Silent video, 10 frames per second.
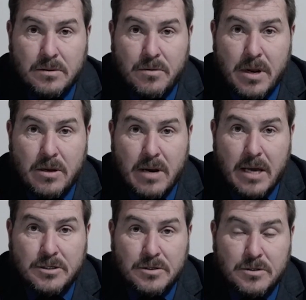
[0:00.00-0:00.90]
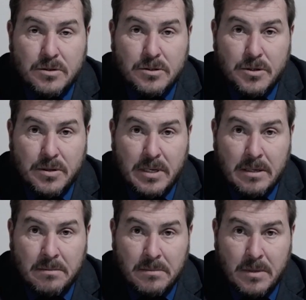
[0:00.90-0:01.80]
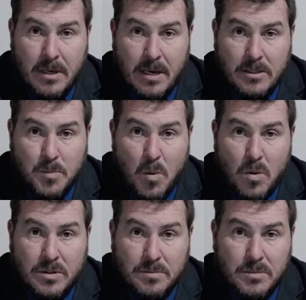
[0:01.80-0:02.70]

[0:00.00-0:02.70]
regulations concerning the export